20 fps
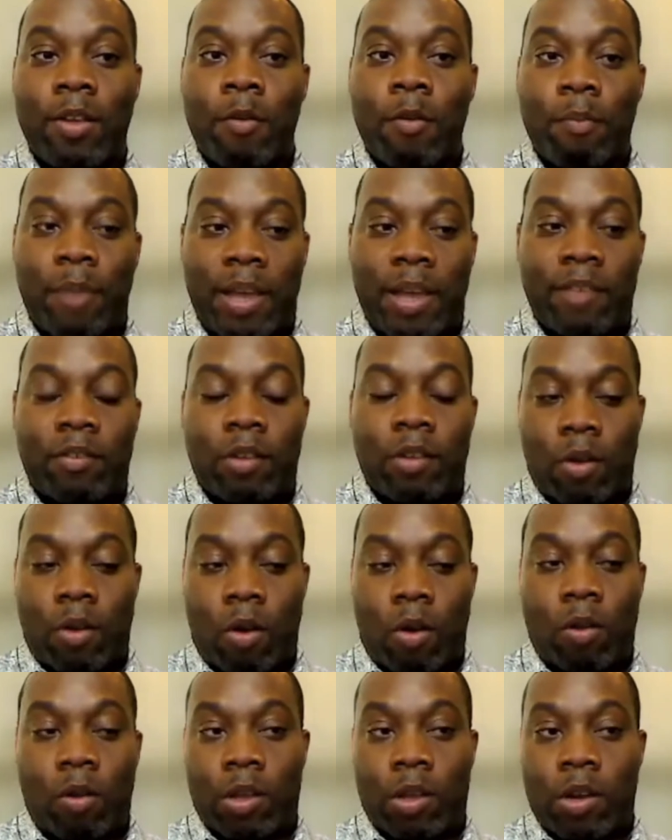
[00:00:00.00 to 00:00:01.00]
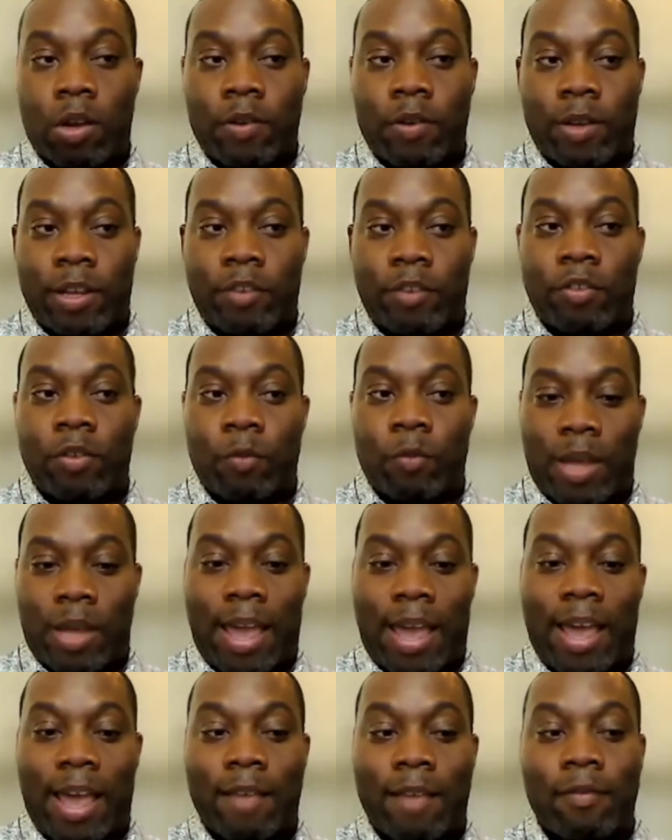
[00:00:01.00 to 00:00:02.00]
based on all the correlation we
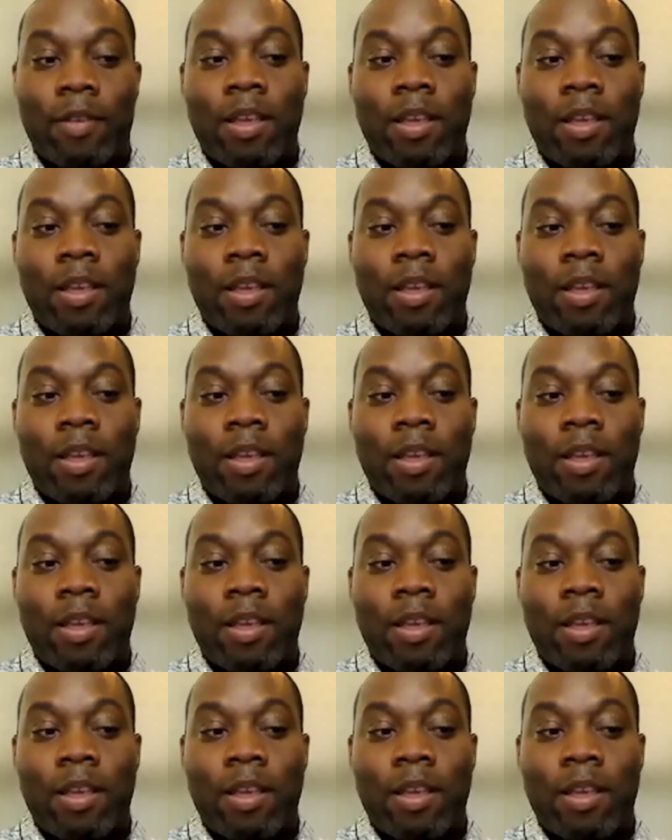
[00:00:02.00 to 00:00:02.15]
have,